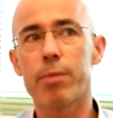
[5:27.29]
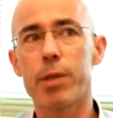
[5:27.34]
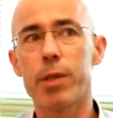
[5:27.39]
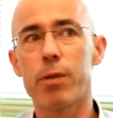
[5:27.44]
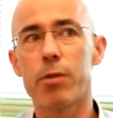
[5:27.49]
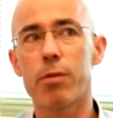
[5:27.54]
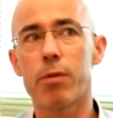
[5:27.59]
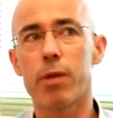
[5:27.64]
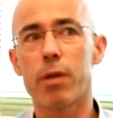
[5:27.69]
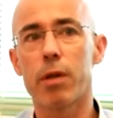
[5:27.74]

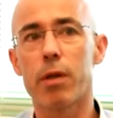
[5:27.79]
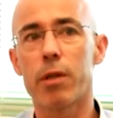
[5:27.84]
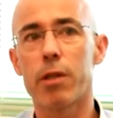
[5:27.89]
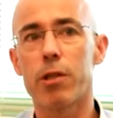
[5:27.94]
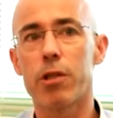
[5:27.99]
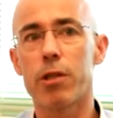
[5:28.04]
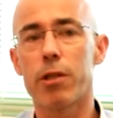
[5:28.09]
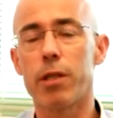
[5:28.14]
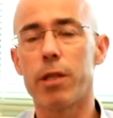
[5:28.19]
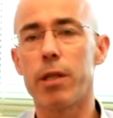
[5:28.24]
to
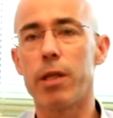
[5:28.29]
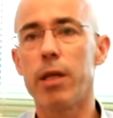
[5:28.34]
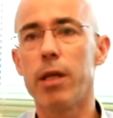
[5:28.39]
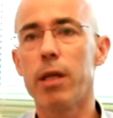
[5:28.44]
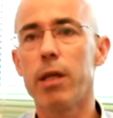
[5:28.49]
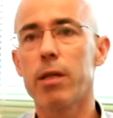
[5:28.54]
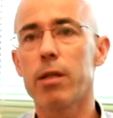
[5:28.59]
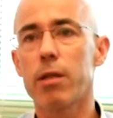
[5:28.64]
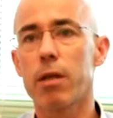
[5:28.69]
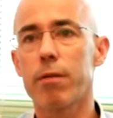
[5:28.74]
acknowledge the
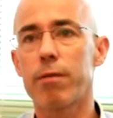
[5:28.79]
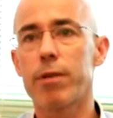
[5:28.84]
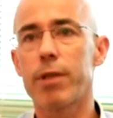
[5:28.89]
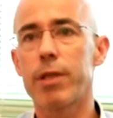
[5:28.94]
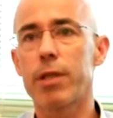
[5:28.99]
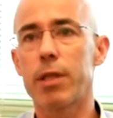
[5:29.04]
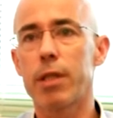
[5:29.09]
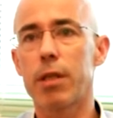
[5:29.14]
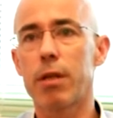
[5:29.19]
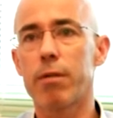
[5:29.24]

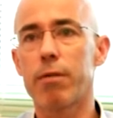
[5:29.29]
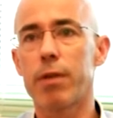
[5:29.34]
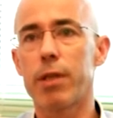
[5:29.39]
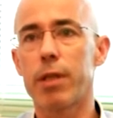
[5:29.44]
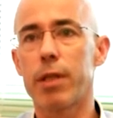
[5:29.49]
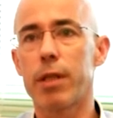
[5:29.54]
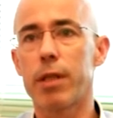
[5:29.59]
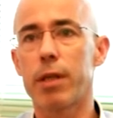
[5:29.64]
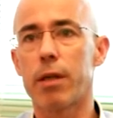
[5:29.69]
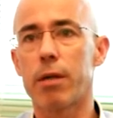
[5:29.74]
sovereignty of
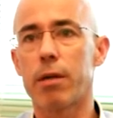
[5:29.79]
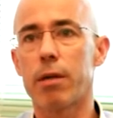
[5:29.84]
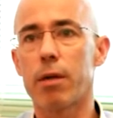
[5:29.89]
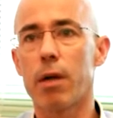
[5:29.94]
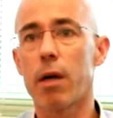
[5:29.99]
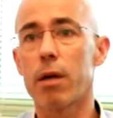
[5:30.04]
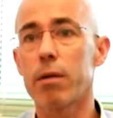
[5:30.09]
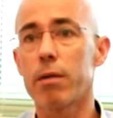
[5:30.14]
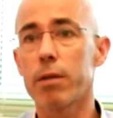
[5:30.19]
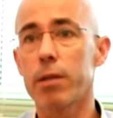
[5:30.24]
the
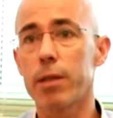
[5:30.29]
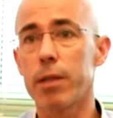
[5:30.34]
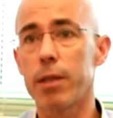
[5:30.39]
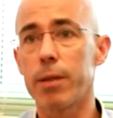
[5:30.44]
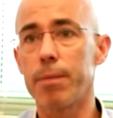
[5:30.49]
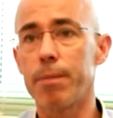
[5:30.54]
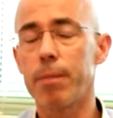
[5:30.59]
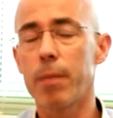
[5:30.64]
ROC.